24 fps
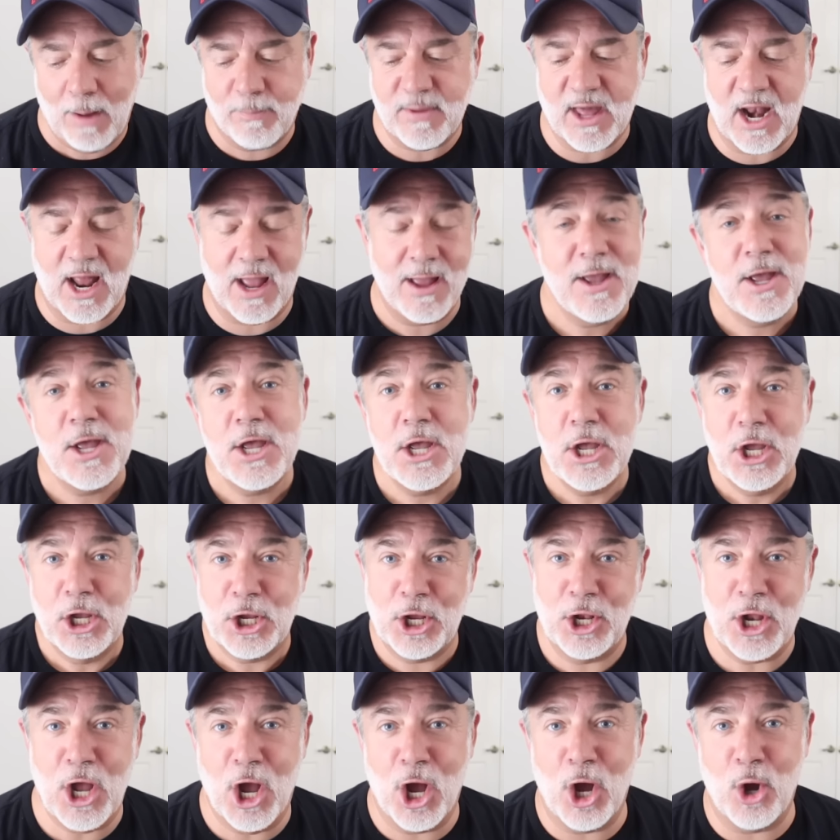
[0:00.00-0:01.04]
I'm going to,
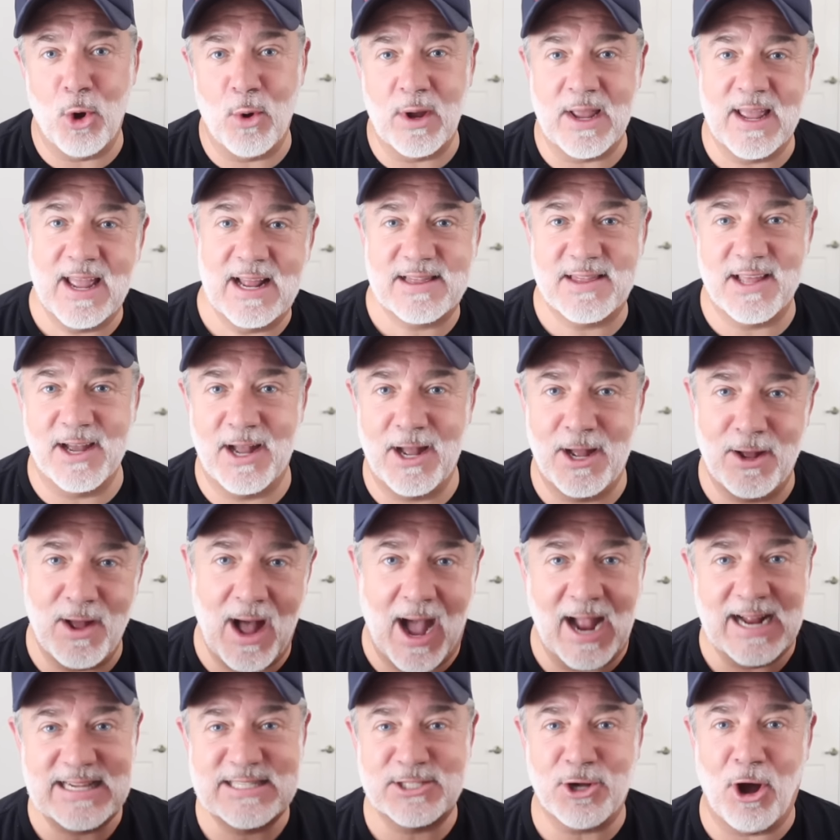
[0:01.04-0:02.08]
you know, get the
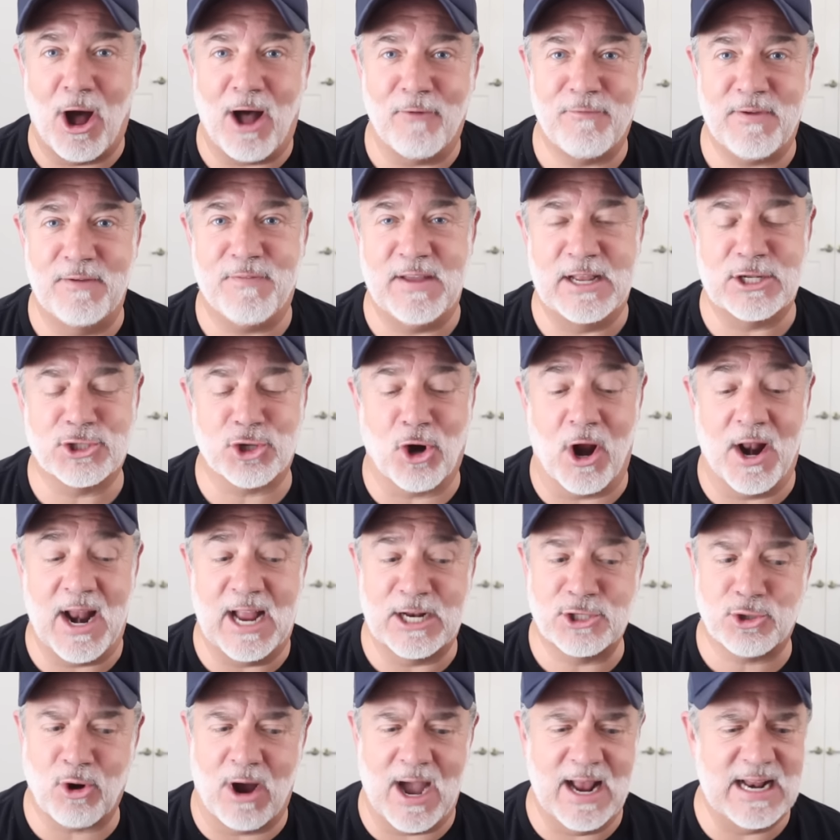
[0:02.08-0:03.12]
iced coffee feature. And I
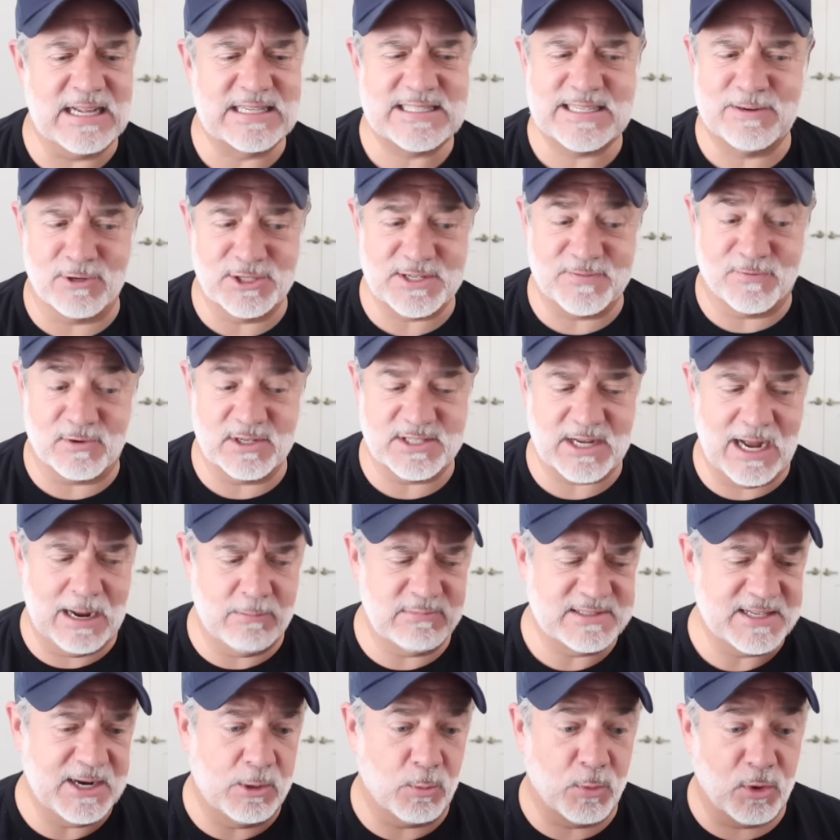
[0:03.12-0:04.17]
tried it several different
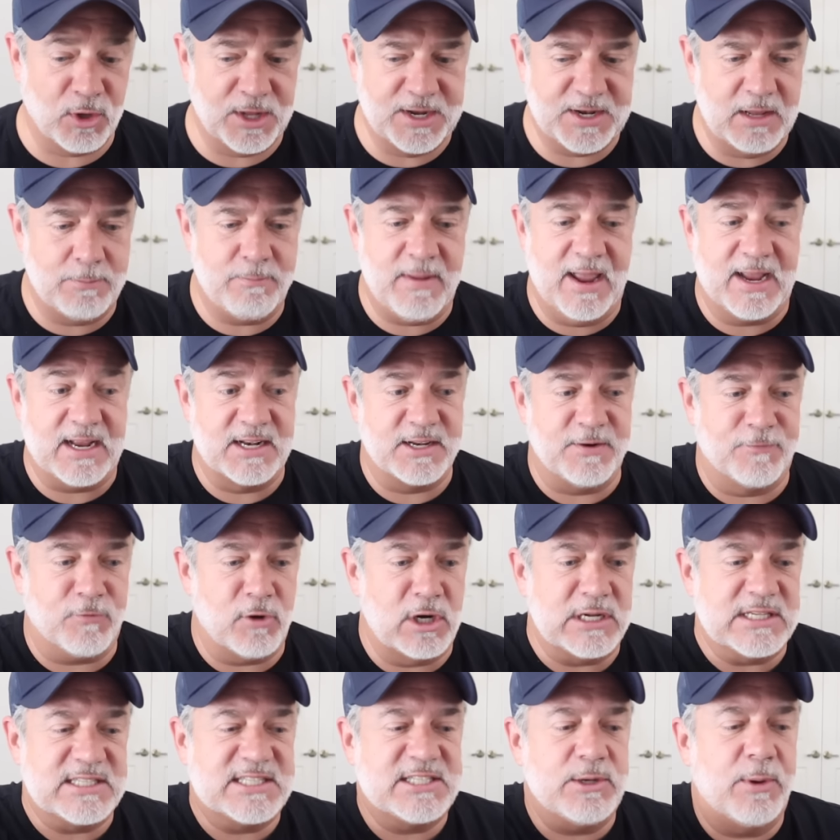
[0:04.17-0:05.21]
times and it really didn't make a
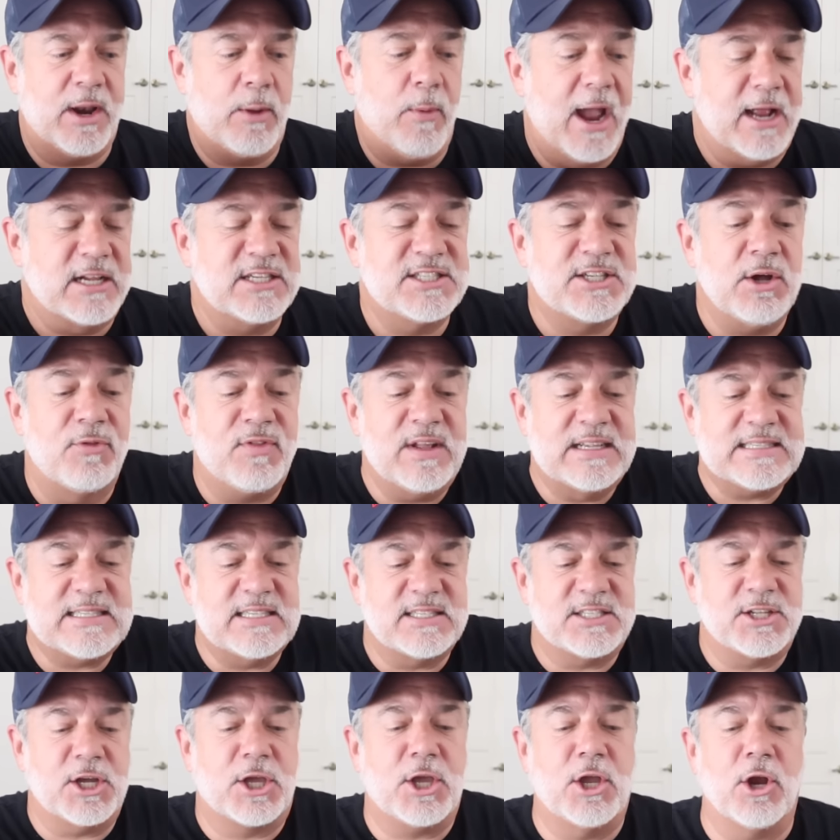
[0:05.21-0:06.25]
difference. So anyway, so this
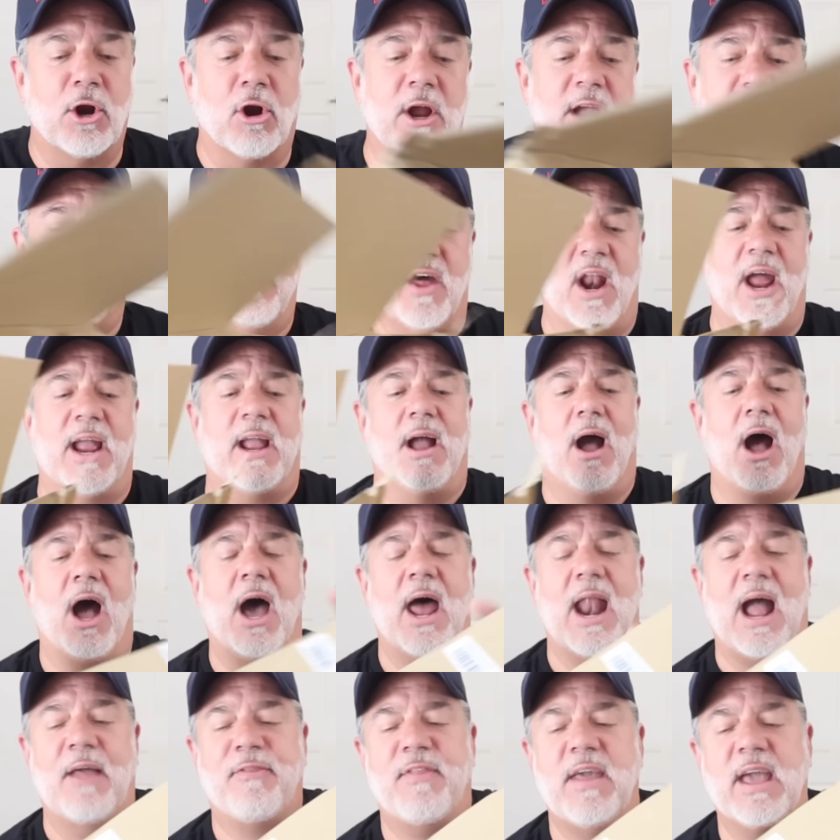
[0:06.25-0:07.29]
is the Keurig that I
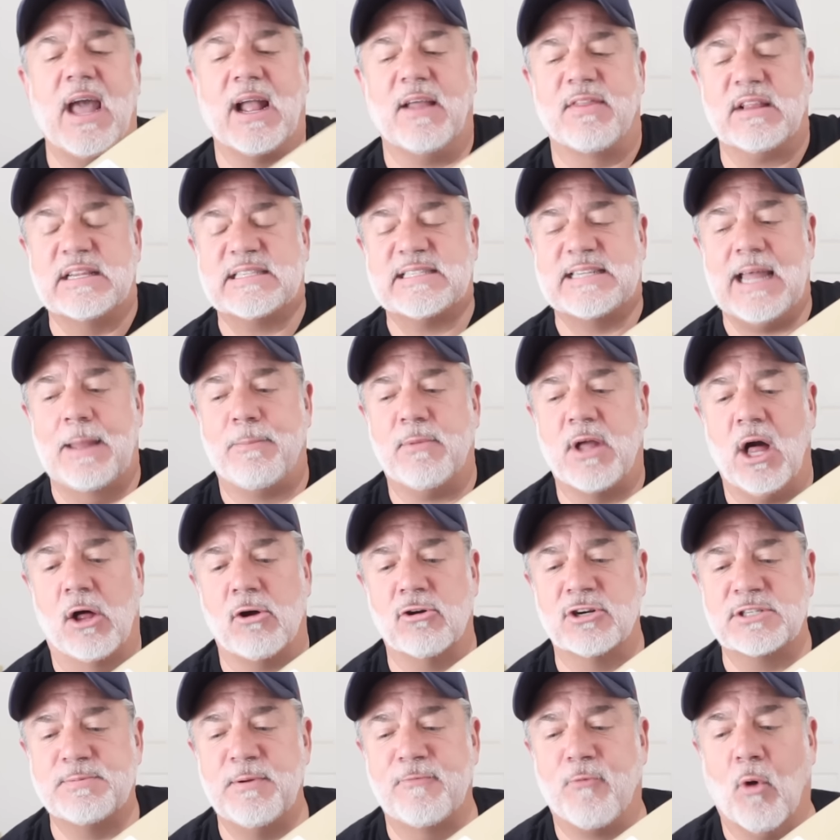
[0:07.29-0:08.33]
got. I think I got the same
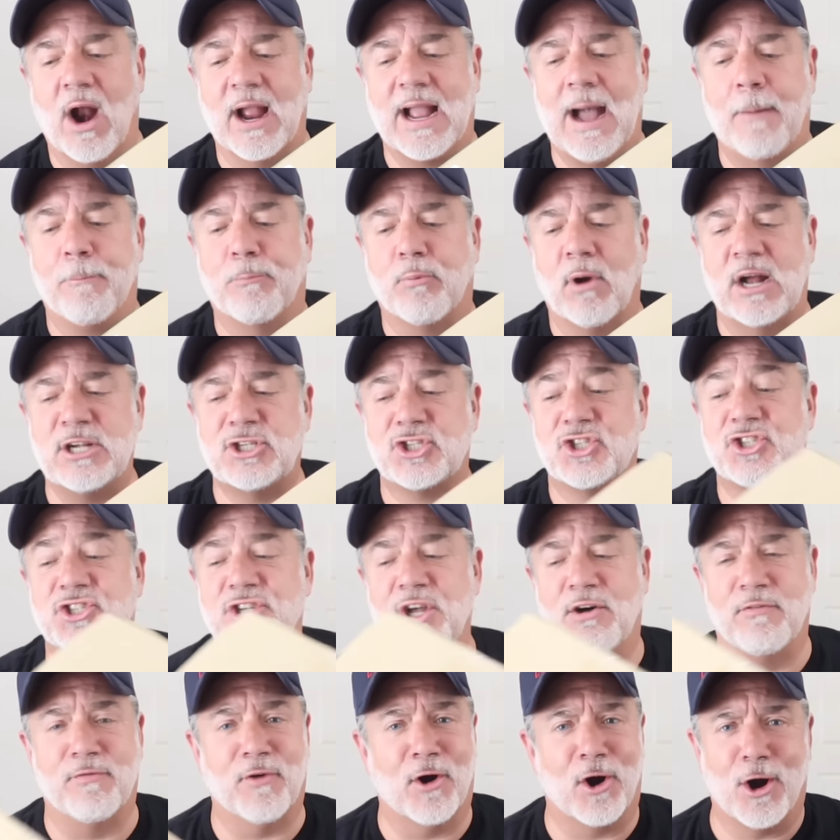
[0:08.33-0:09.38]
colors before. I got brushed
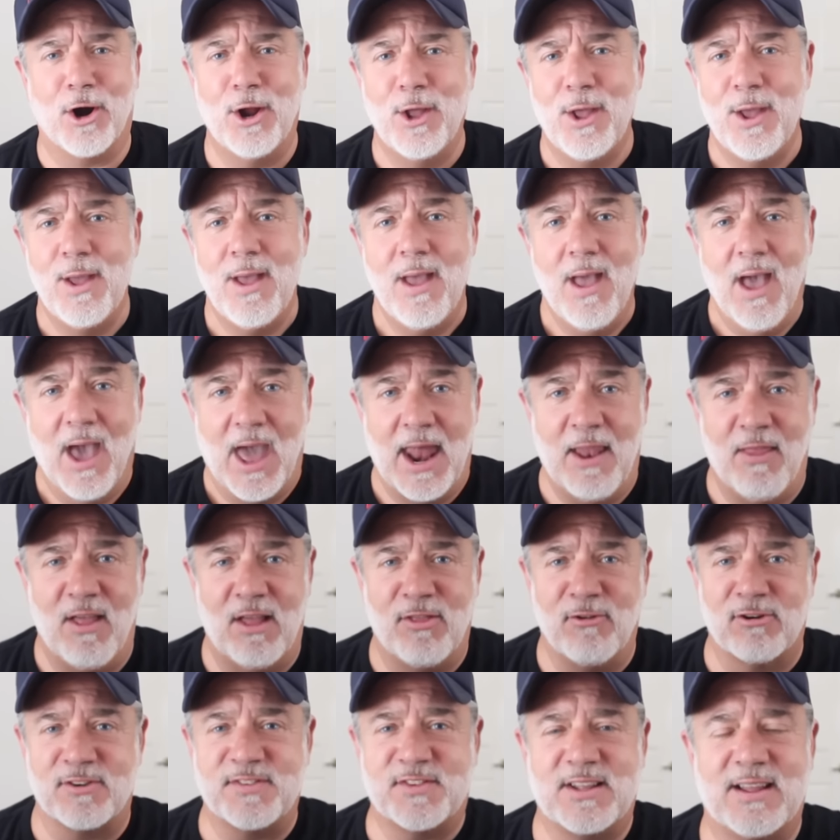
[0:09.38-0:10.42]
silver and
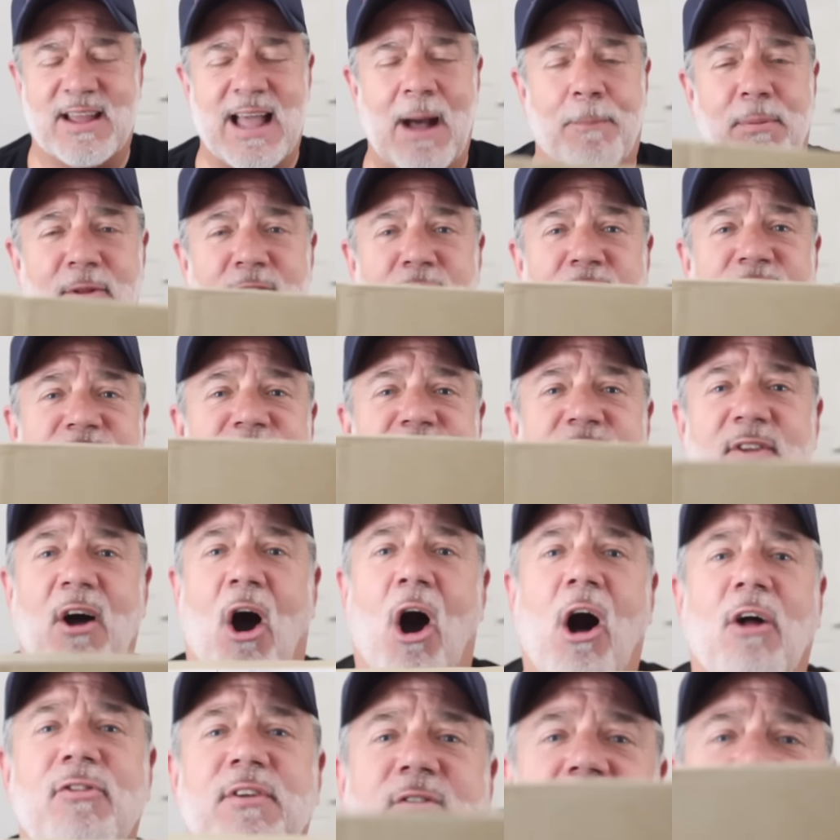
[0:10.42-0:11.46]
there's couple, there's
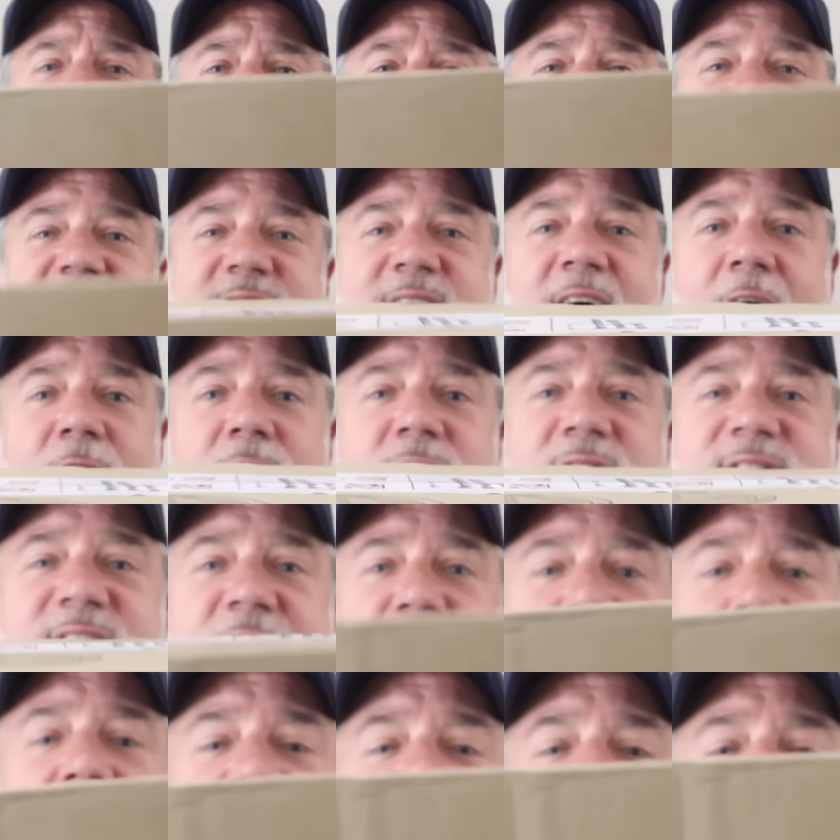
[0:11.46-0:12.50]
all different kinds of colors that
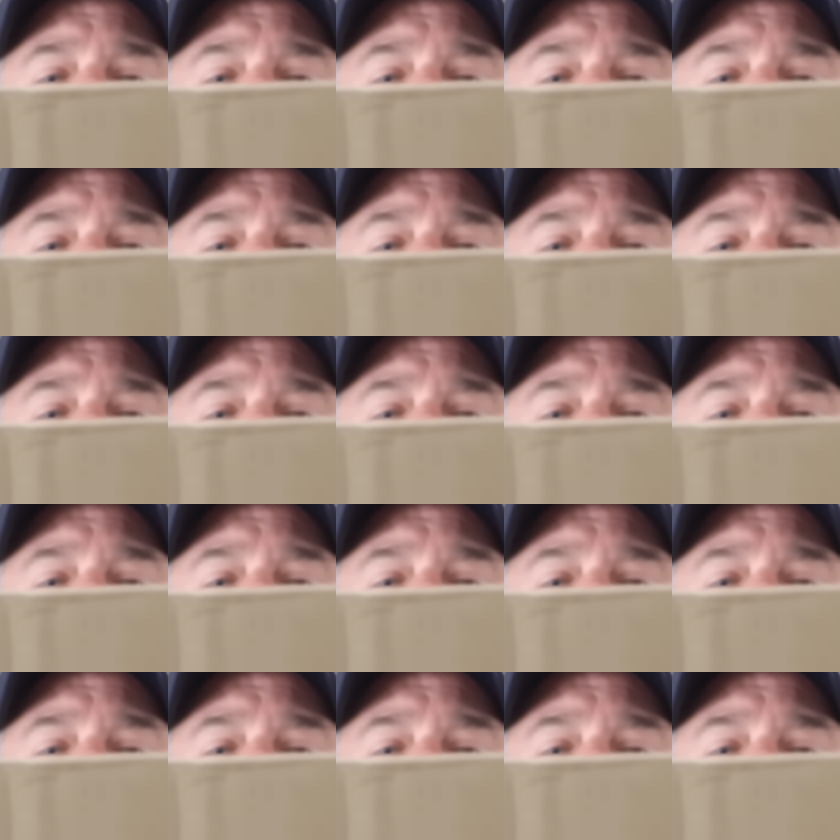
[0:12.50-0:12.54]
you can